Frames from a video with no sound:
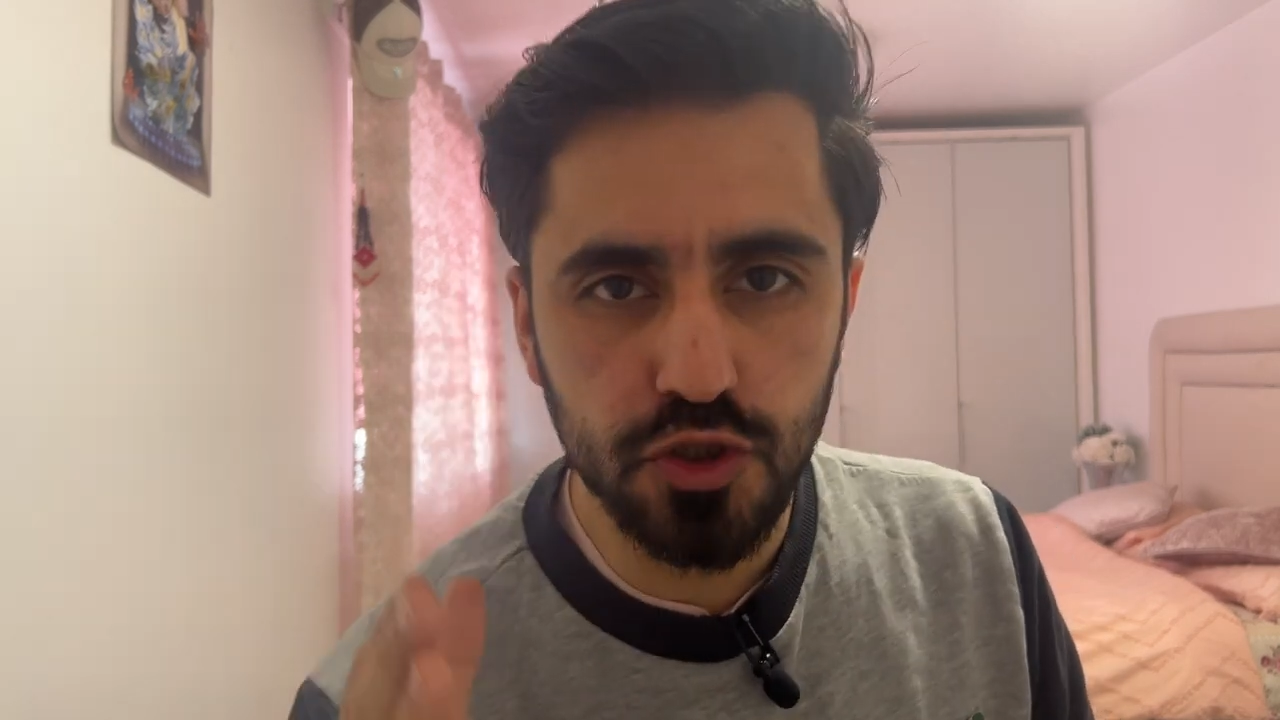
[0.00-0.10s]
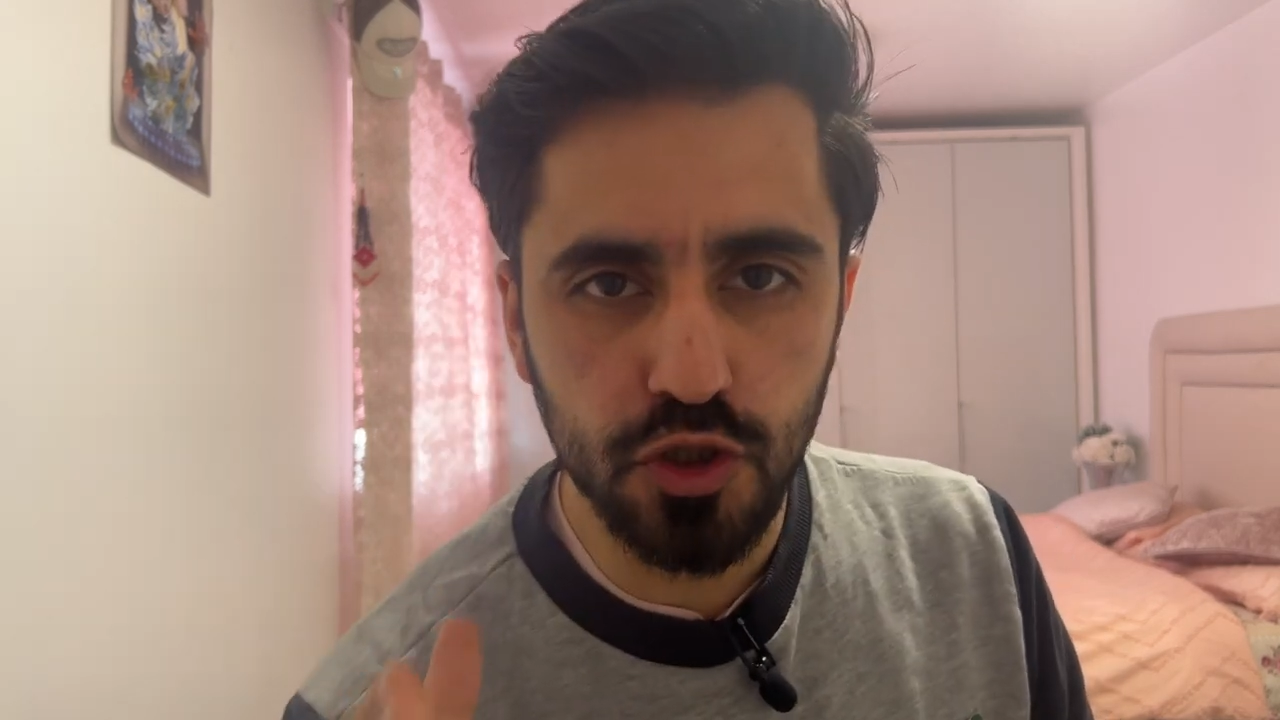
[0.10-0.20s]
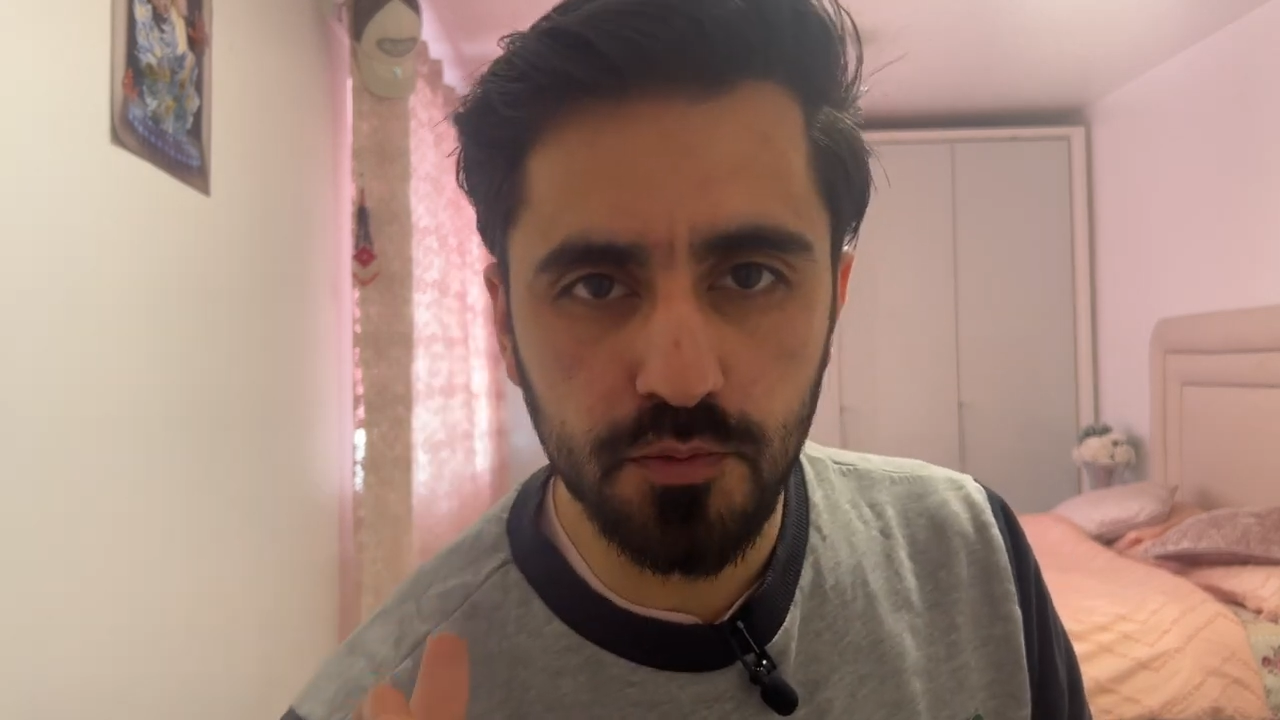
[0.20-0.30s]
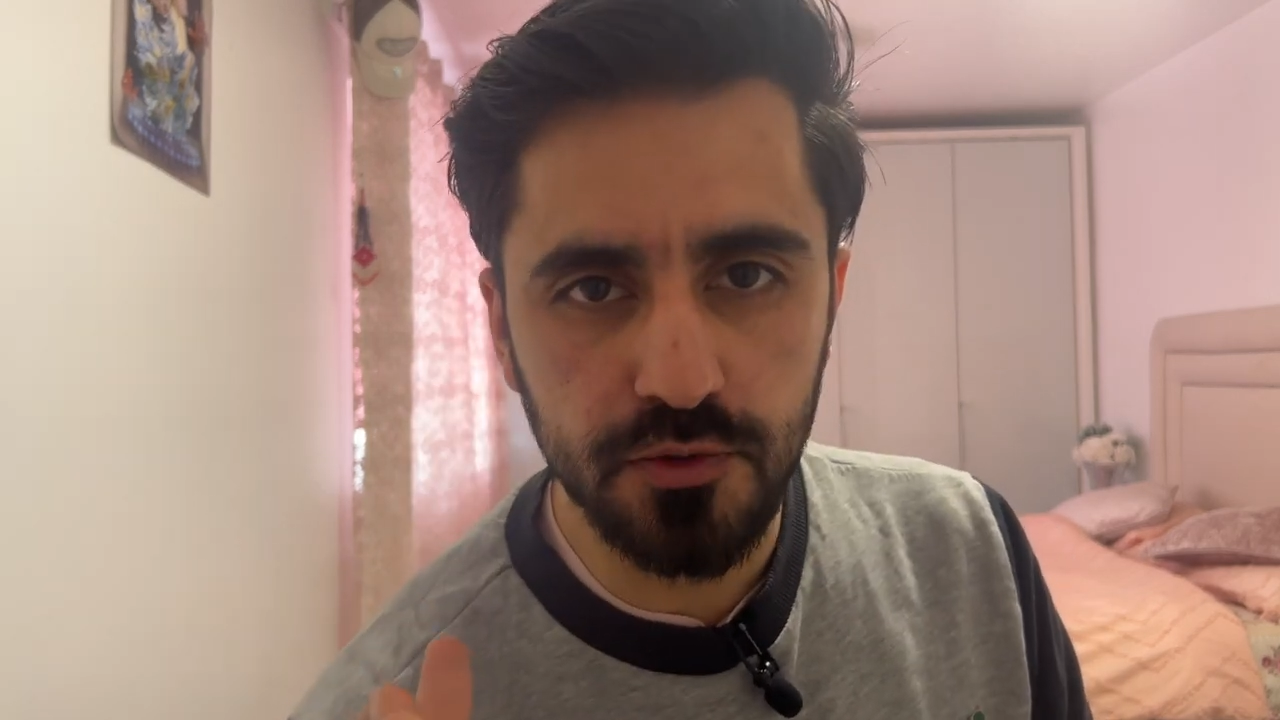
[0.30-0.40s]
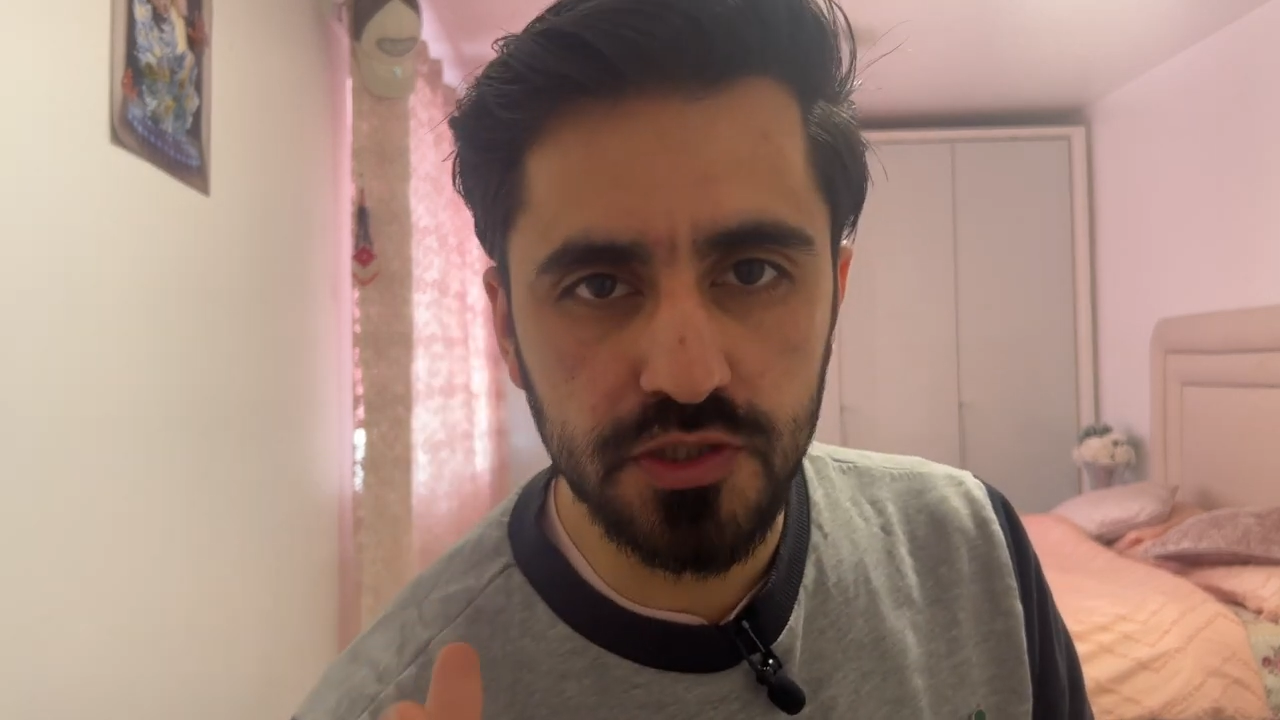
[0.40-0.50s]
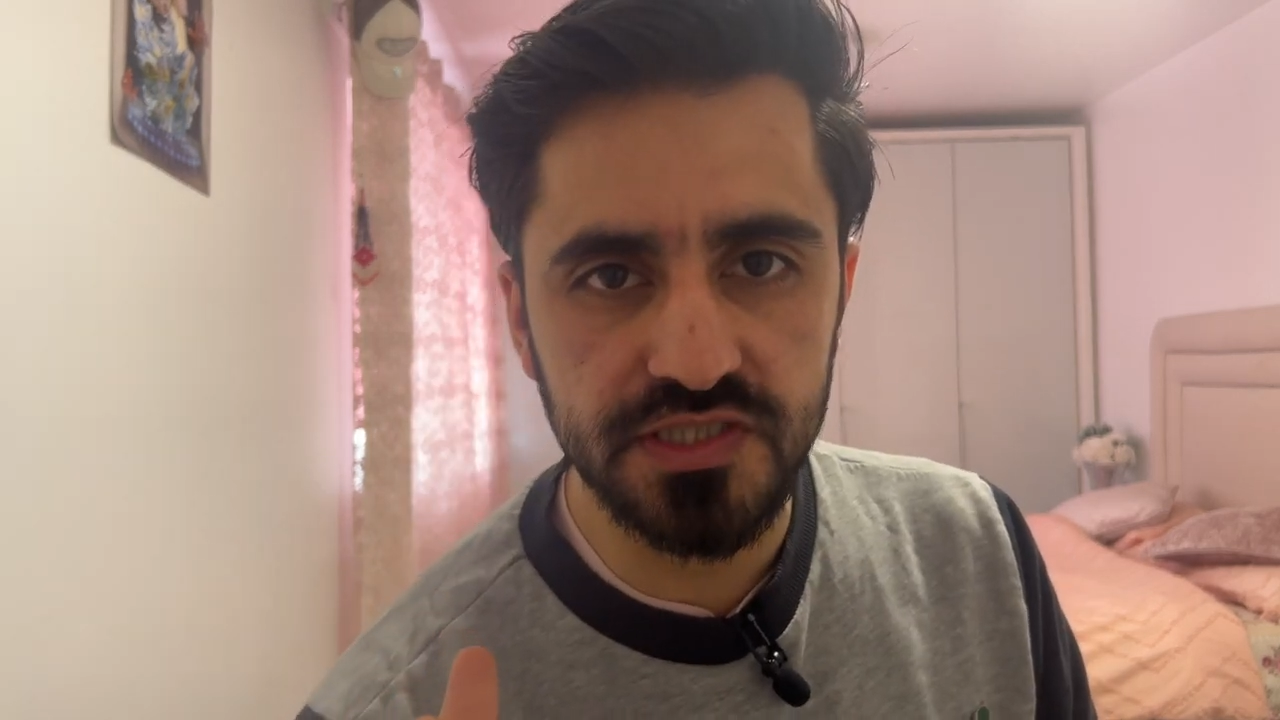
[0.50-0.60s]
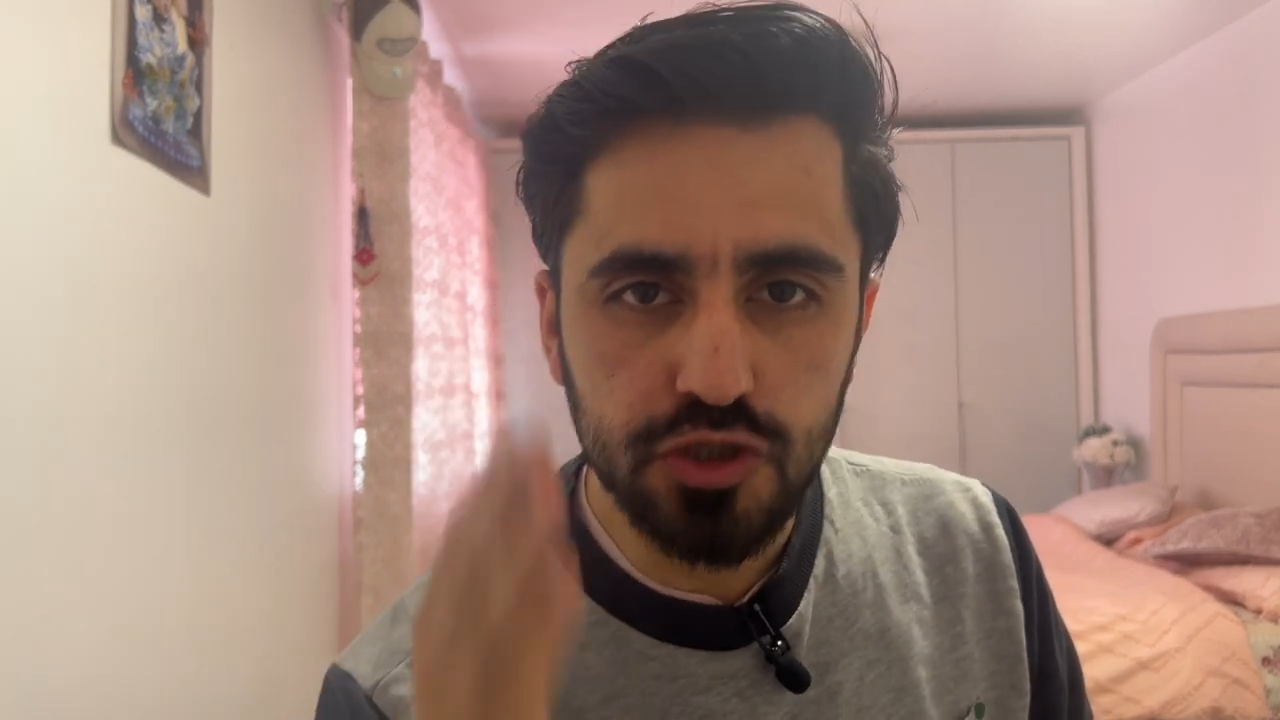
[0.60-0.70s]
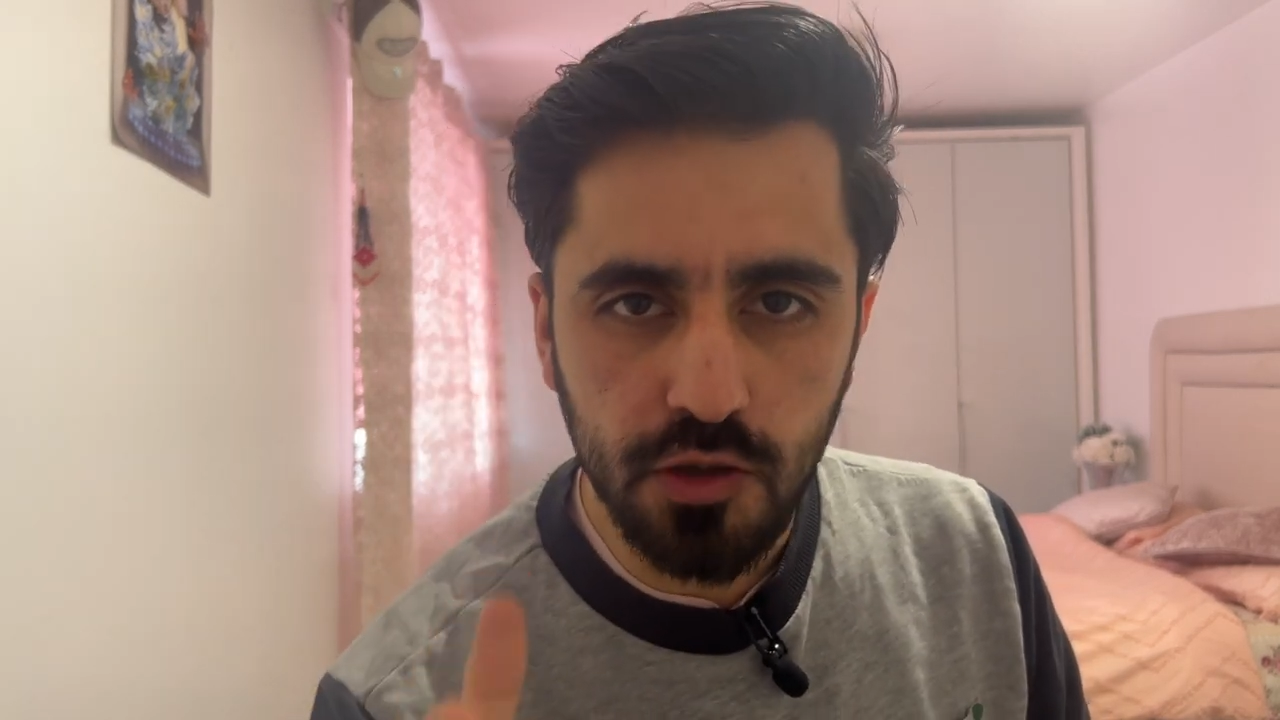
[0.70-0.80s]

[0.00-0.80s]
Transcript: to your bullies.